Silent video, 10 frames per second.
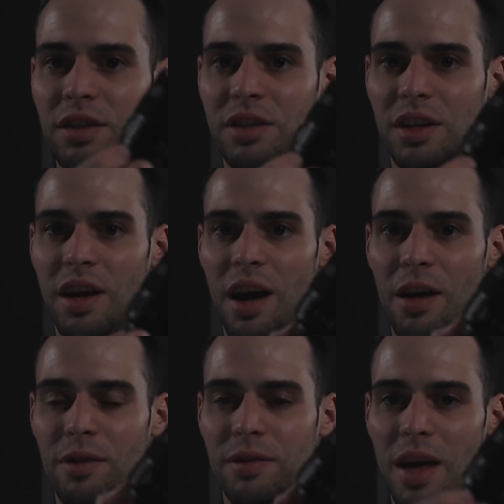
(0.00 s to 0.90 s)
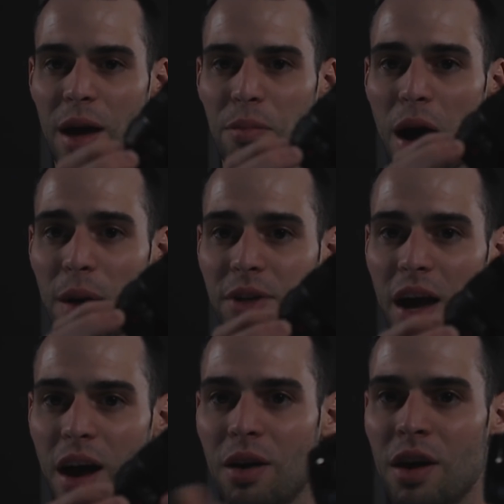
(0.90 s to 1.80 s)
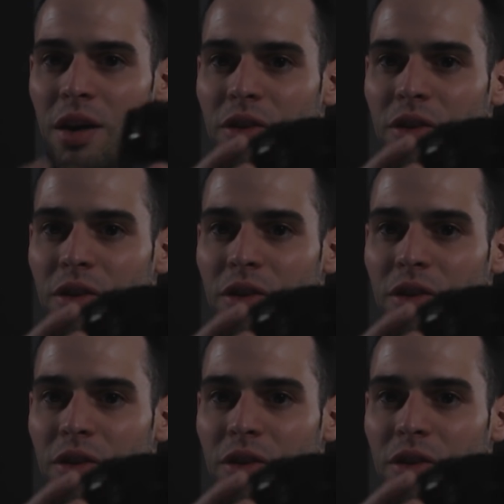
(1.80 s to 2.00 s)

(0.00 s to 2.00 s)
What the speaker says: See how that pops out?